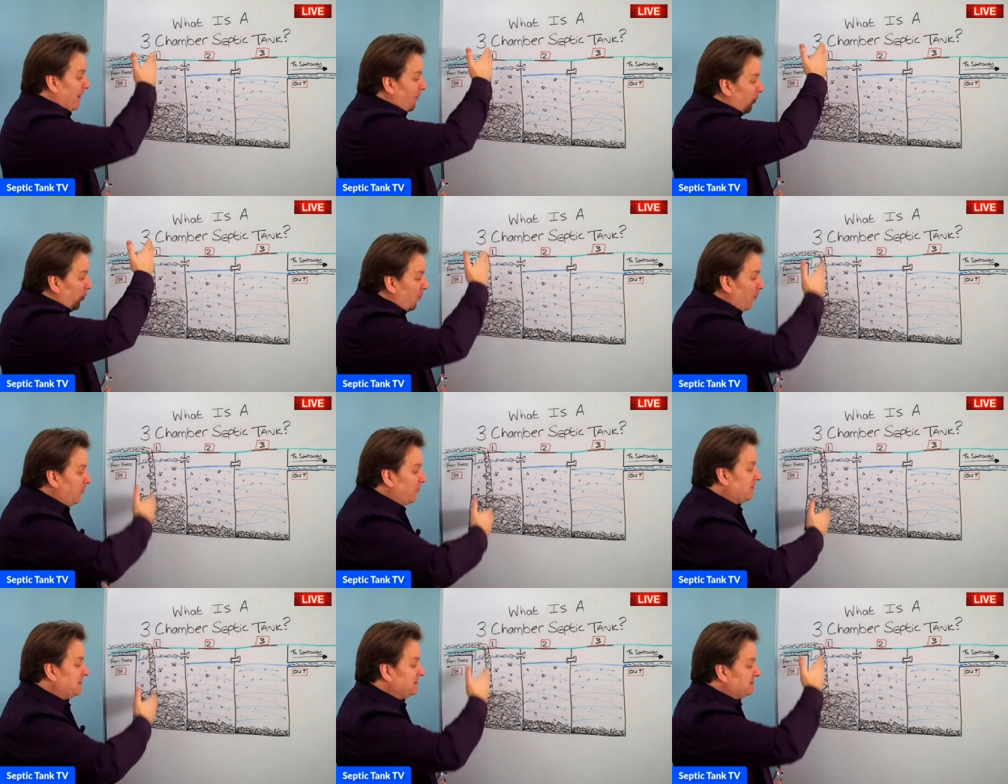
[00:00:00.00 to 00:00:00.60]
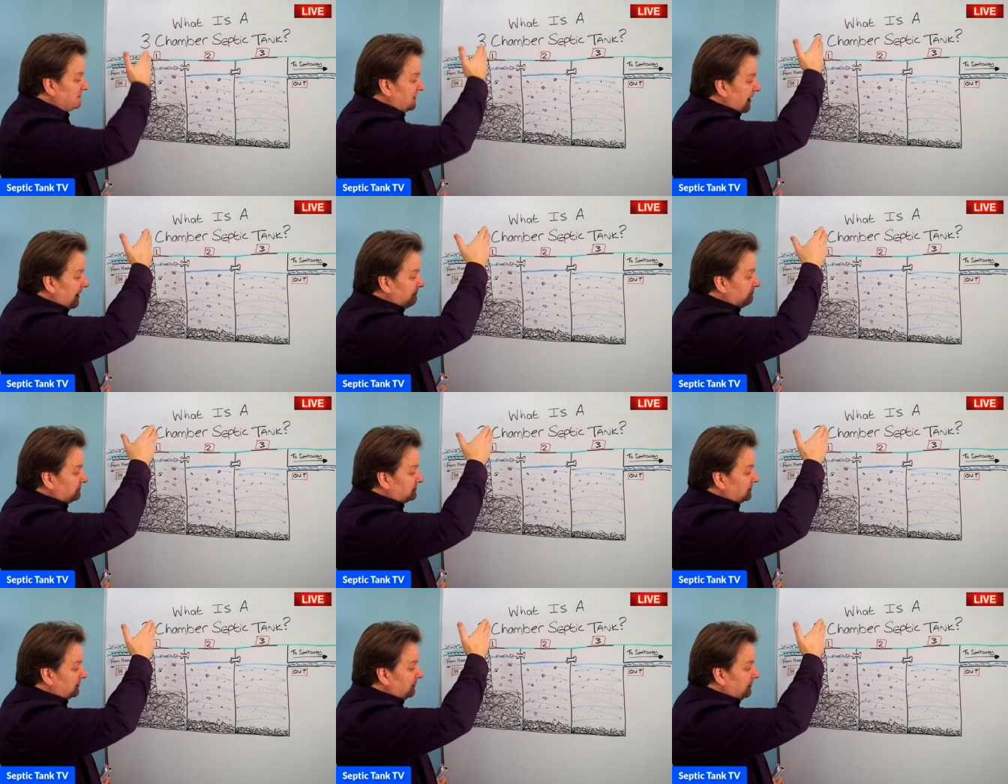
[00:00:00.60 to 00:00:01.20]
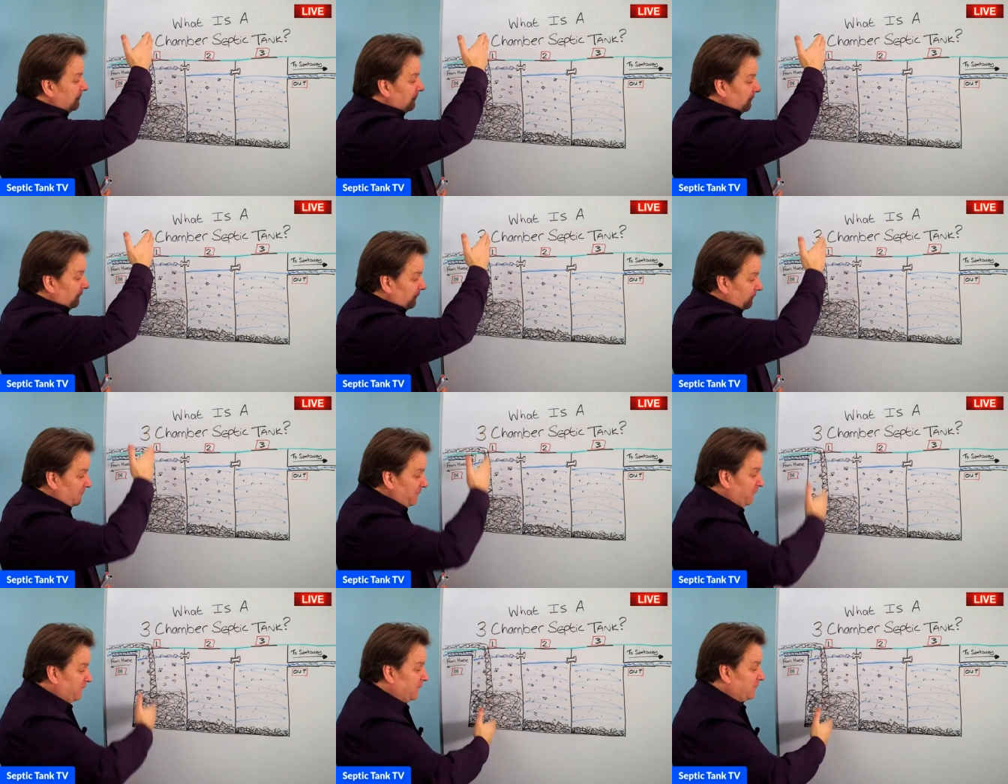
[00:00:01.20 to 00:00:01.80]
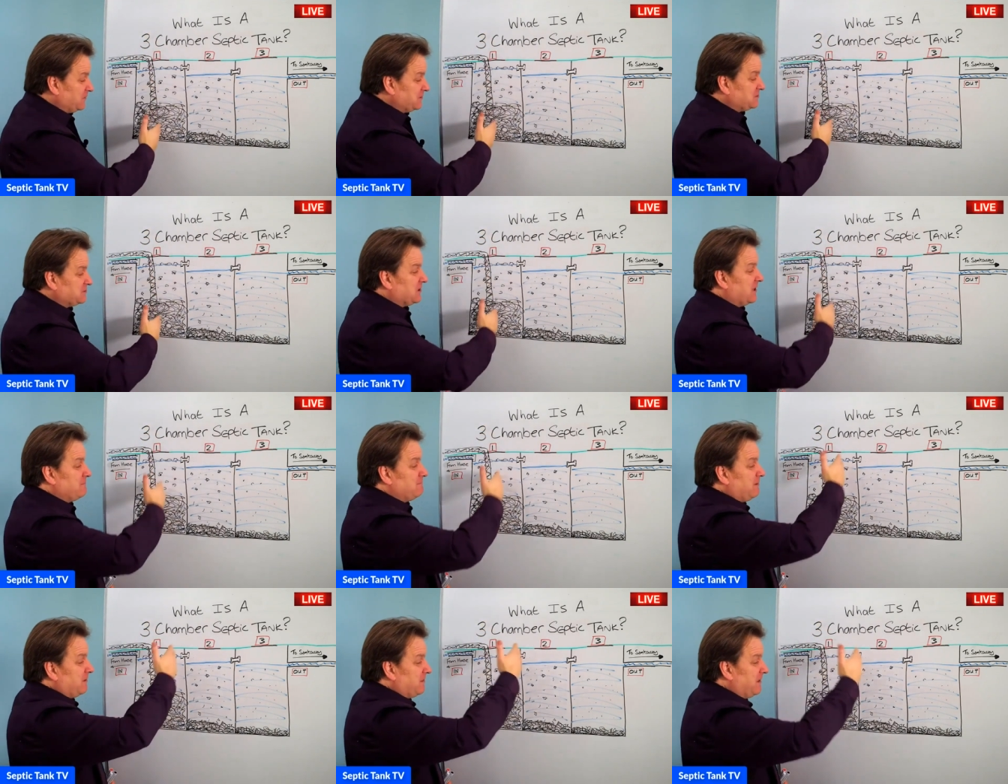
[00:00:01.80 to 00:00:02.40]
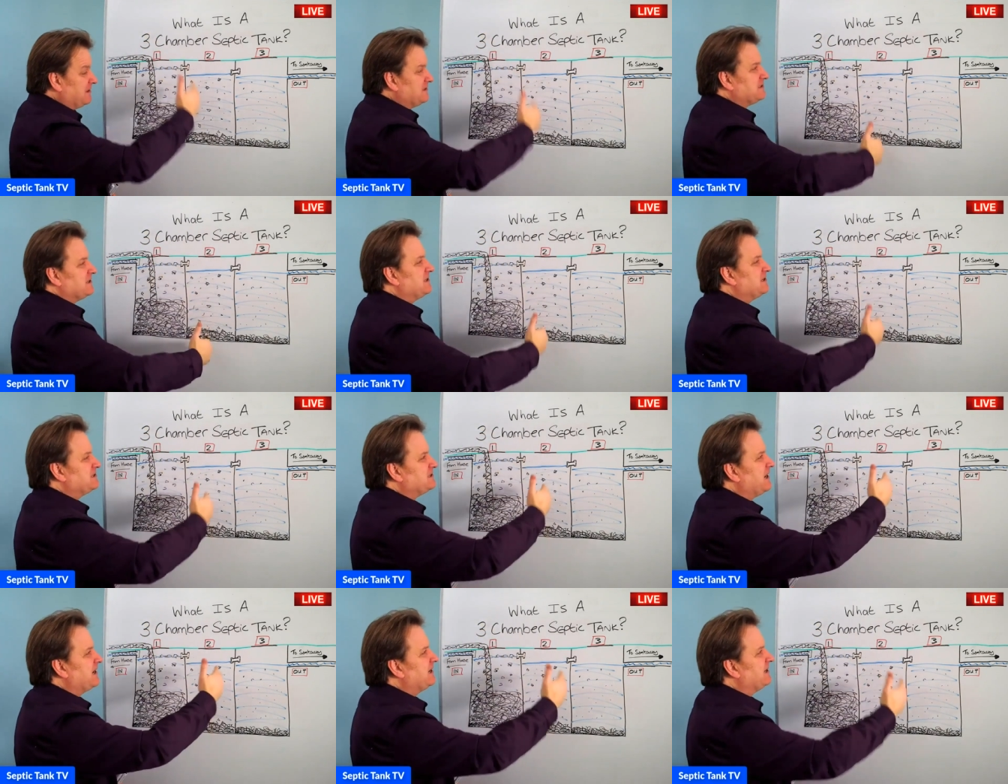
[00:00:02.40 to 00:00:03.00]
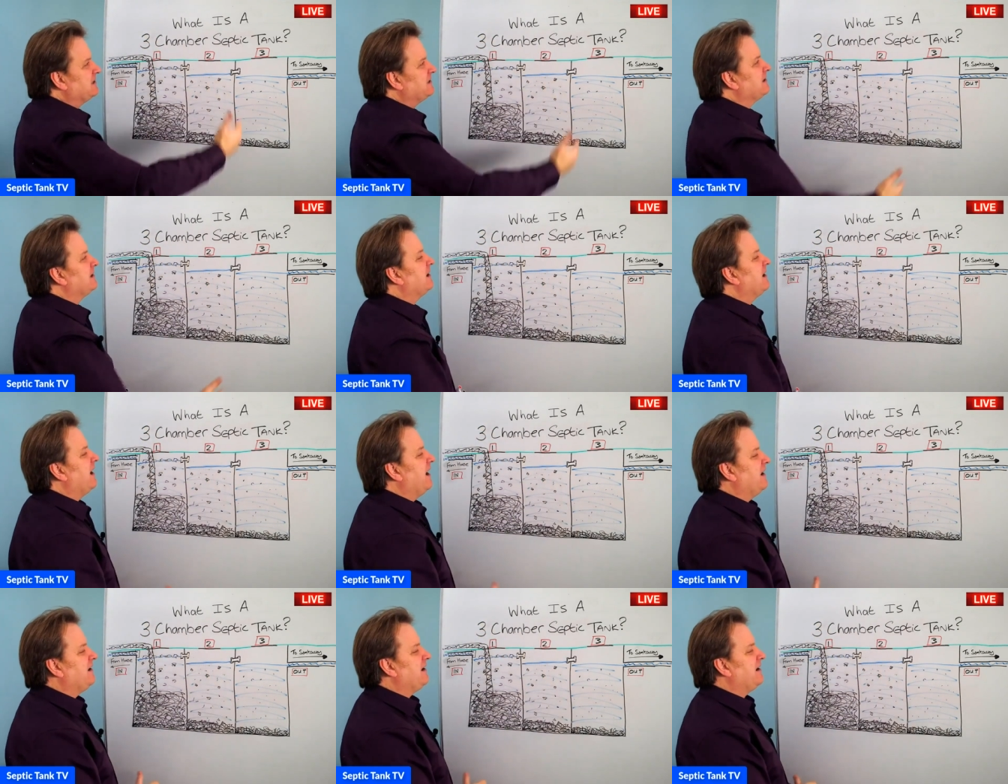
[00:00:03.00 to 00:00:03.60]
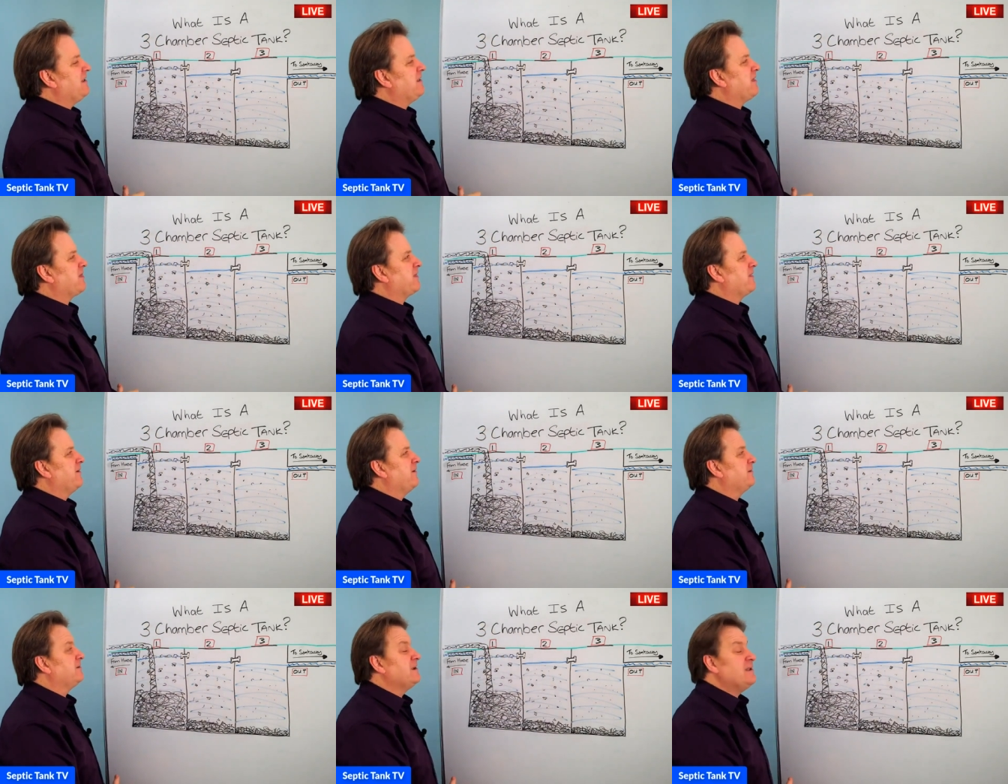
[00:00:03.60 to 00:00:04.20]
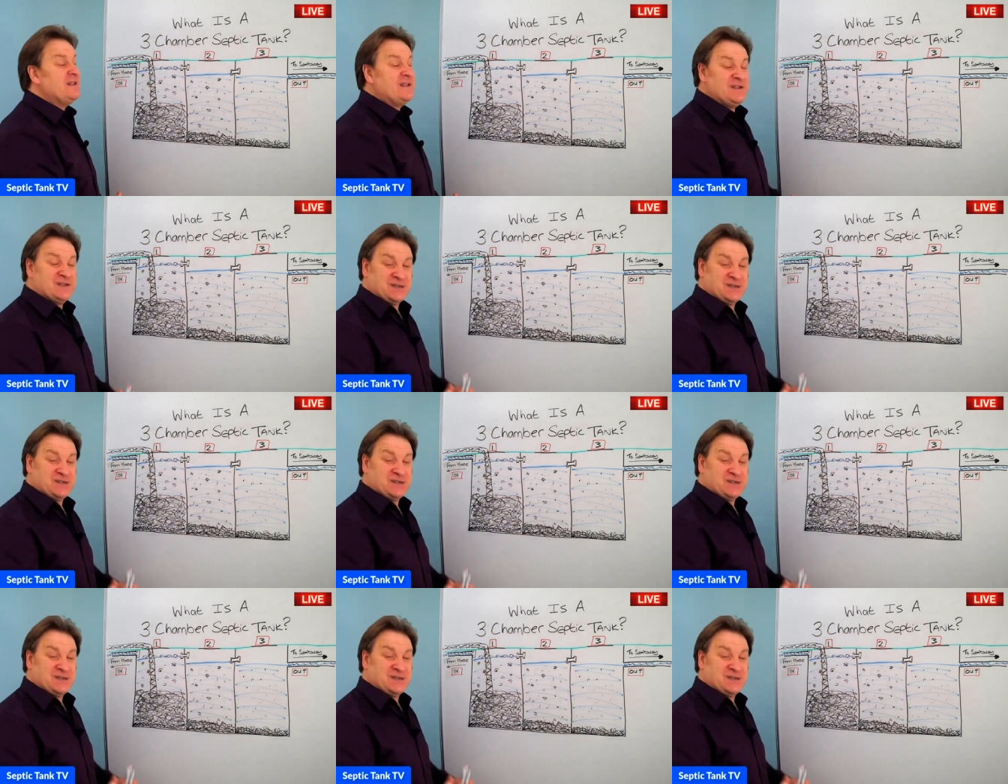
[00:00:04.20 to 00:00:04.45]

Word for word: always empty from the first chamber, then to the second, and then the third.